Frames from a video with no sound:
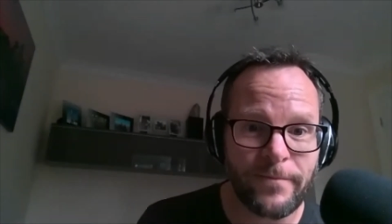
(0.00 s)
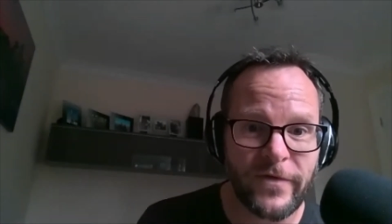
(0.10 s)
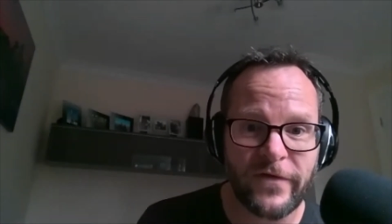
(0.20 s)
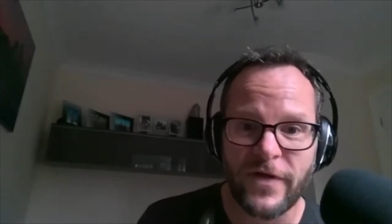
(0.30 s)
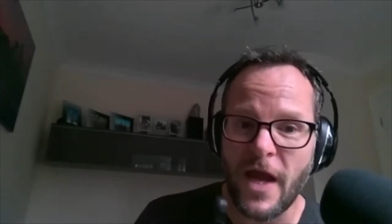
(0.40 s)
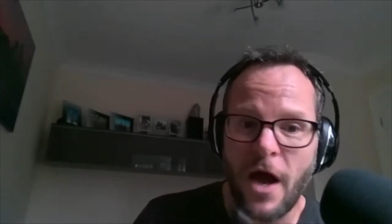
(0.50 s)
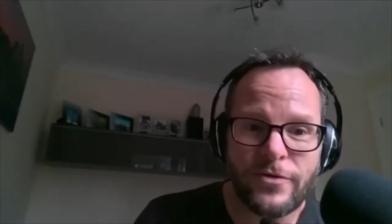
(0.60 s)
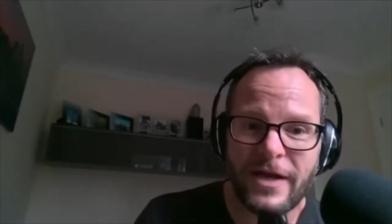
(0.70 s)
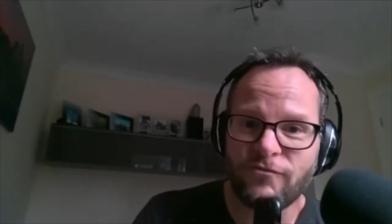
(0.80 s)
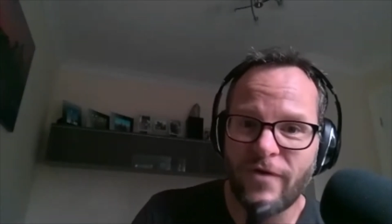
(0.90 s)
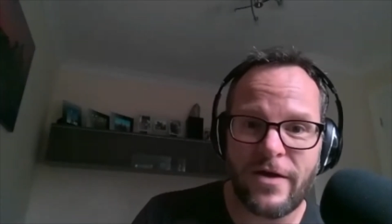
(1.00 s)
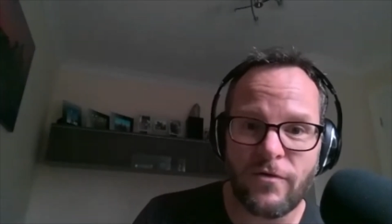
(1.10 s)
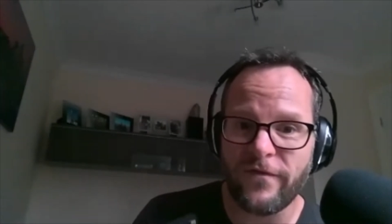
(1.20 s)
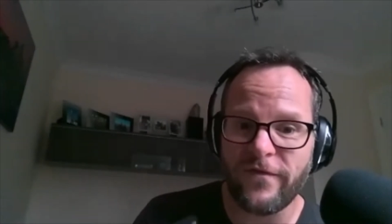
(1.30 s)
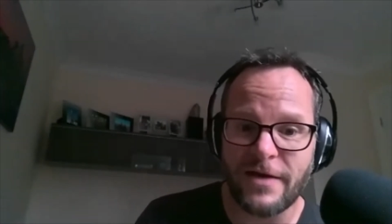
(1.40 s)
So the only real
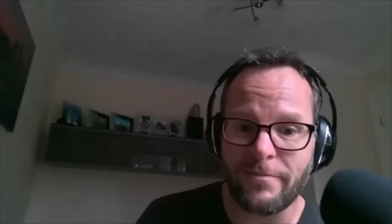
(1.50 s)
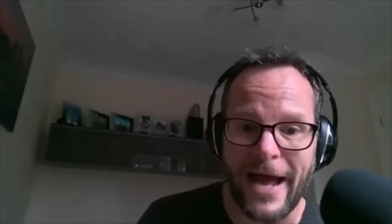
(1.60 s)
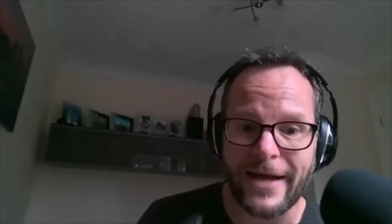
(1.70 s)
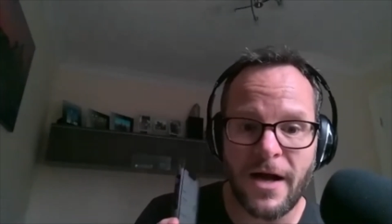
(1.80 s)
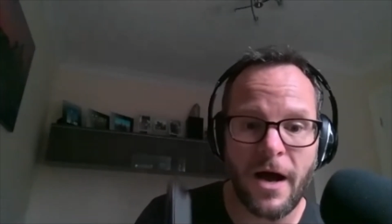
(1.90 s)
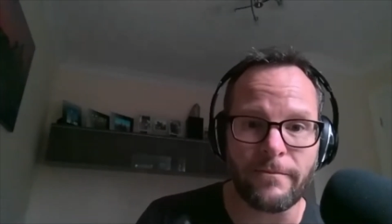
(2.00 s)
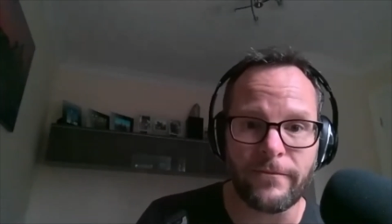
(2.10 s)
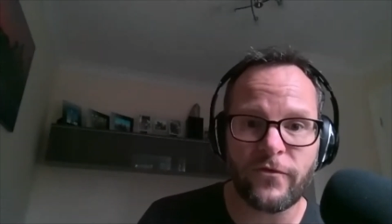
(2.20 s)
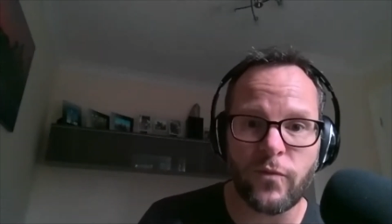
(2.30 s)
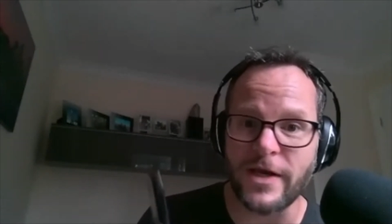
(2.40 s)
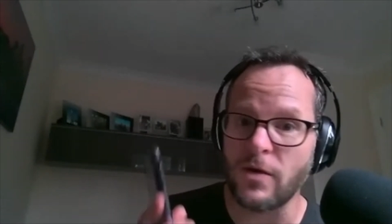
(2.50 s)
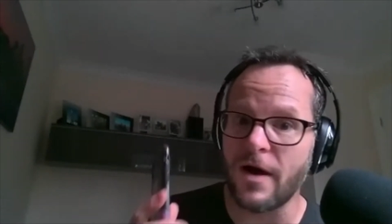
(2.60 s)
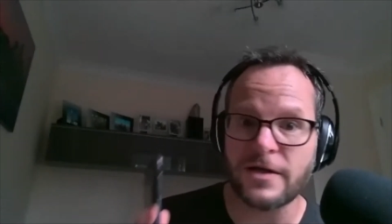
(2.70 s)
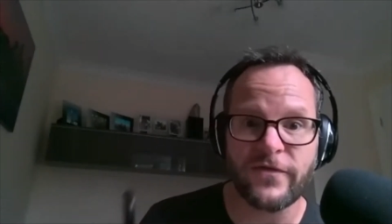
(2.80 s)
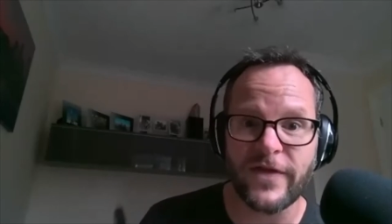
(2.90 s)
feedback comes when you
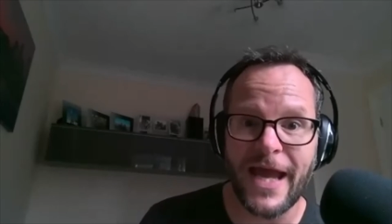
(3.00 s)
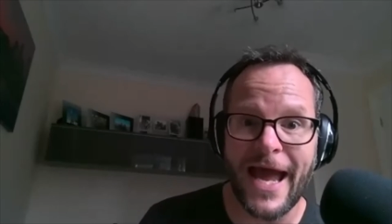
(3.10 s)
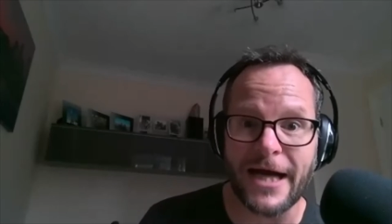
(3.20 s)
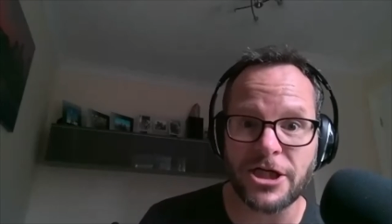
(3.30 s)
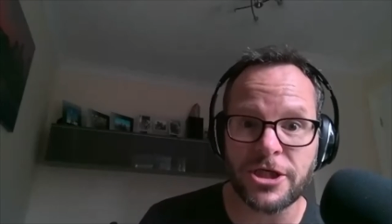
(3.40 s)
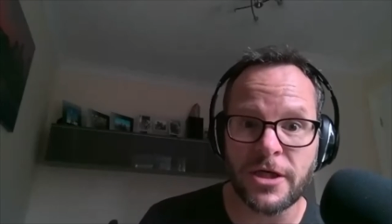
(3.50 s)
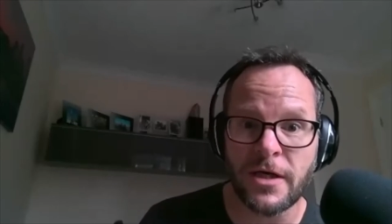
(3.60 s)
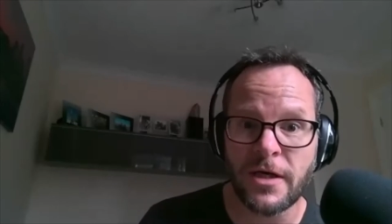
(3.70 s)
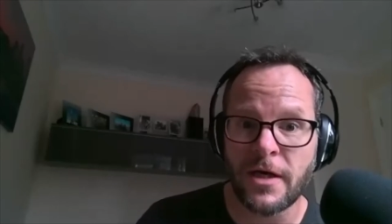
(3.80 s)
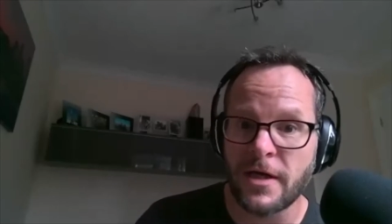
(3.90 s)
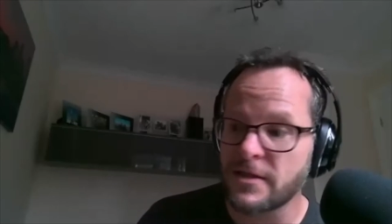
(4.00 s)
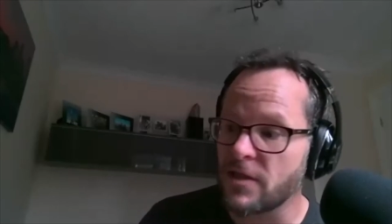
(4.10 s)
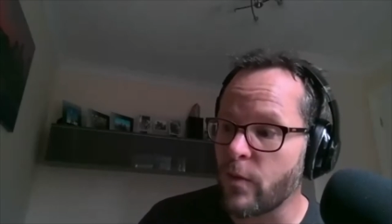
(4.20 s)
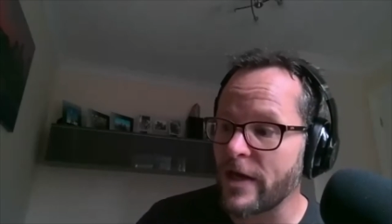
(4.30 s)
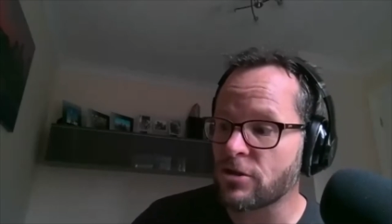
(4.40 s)
ask for the cash. So
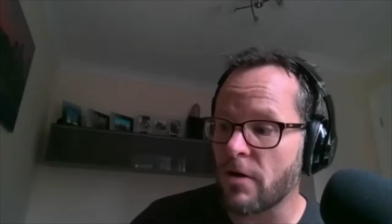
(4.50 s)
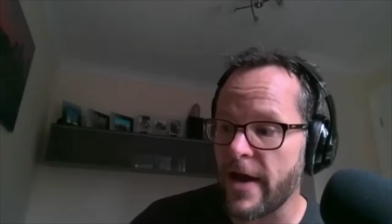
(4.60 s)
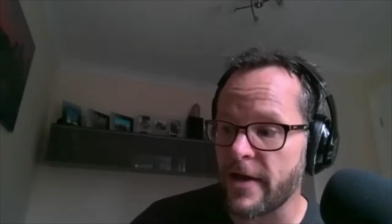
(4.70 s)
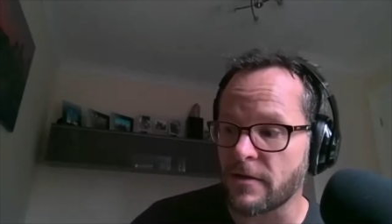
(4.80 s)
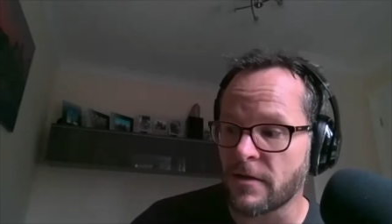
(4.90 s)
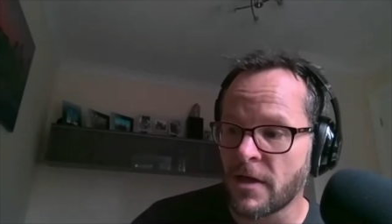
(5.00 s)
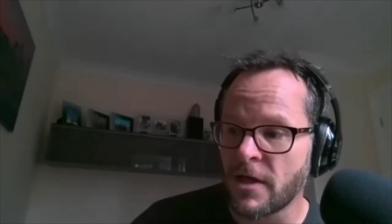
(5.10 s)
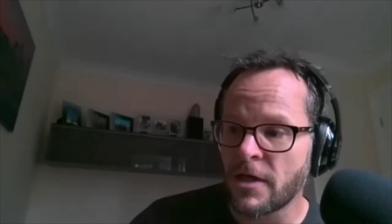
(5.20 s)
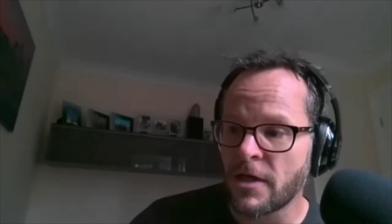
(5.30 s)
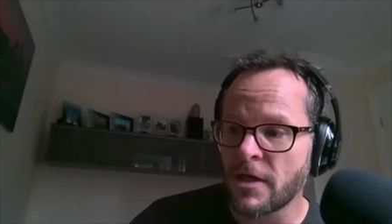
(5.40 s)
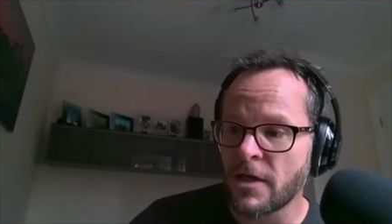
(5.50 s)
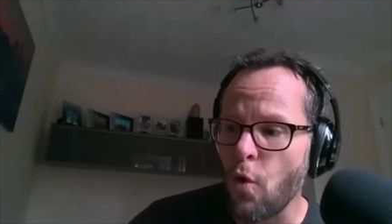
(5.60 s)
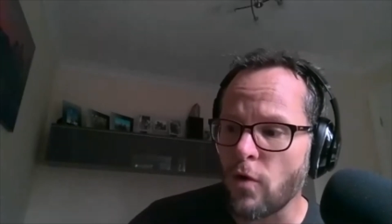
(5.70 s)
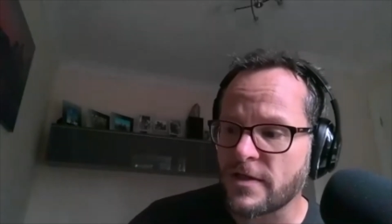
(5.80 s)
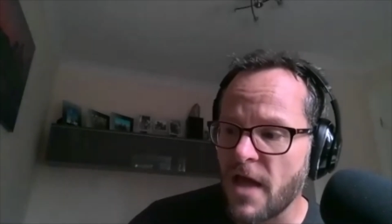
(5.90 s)
we try and
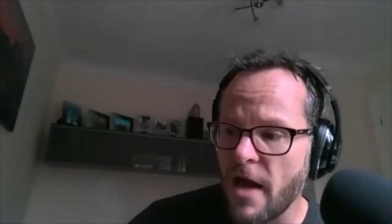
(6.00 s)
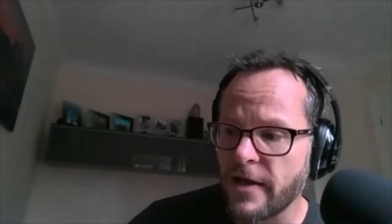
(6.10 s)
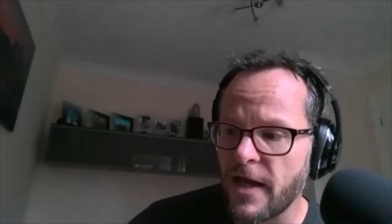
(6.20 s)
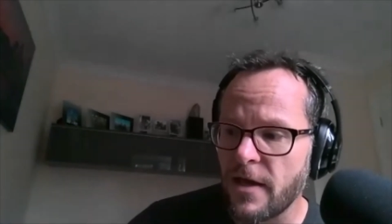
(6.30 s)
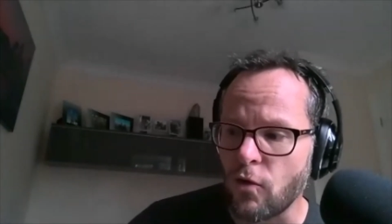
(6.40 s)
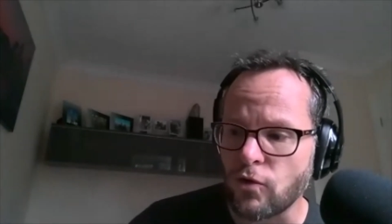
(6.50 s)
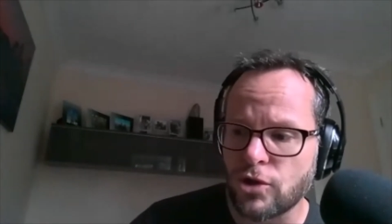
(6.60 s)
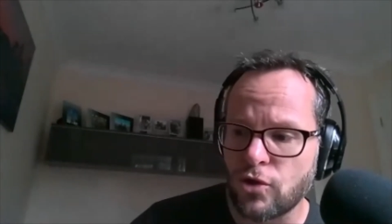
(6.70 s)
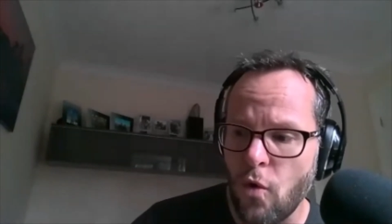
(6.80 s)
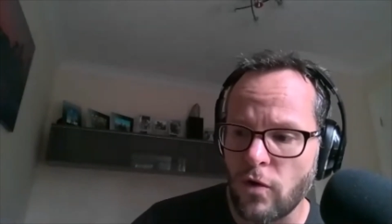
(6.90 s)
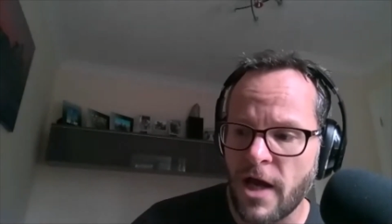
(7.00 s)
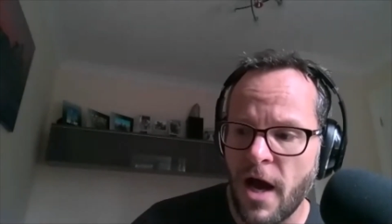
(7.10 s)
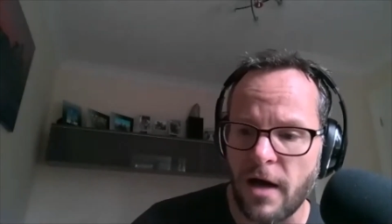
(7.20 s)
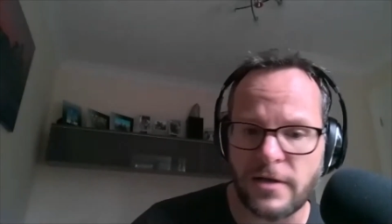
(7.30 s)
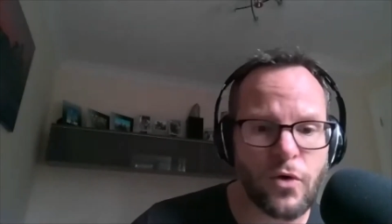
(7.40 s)
short circuit or
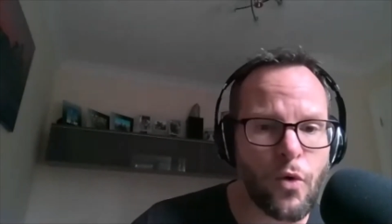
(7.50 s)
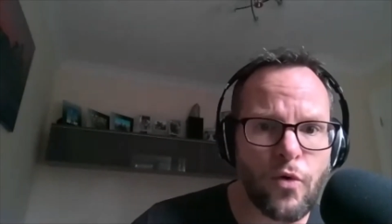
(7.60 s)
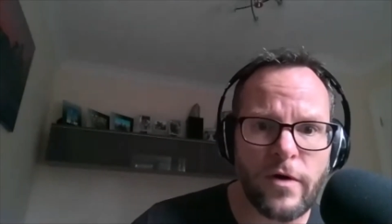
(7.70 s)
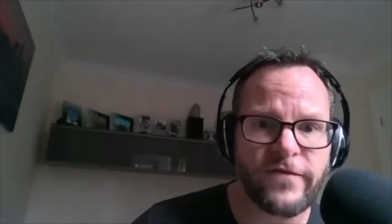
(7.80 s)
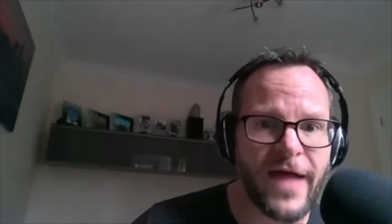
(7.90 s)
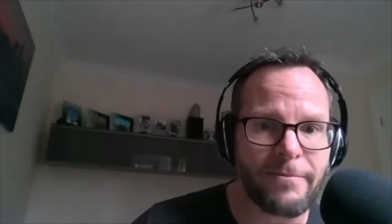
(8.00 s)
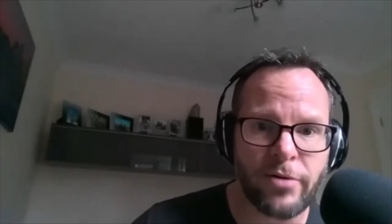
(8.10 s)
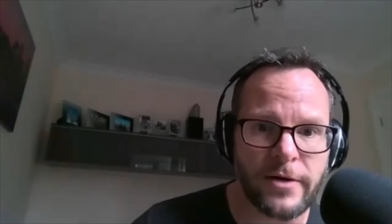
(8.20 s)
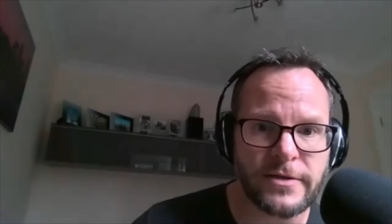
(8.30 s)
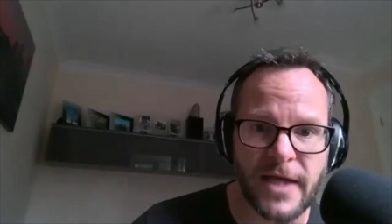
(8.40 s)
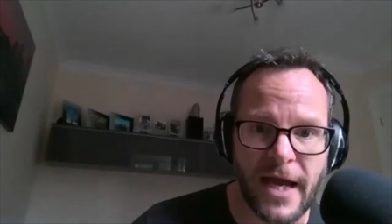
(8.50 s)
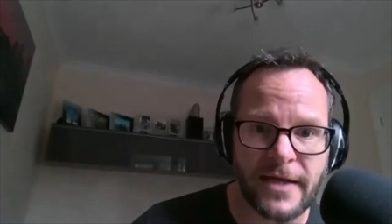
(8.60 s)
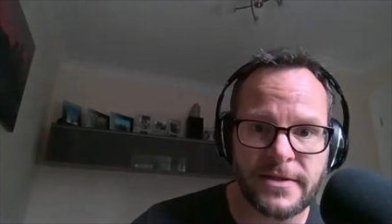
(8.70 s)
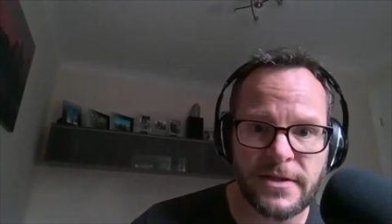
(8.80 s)
shortcut all of that process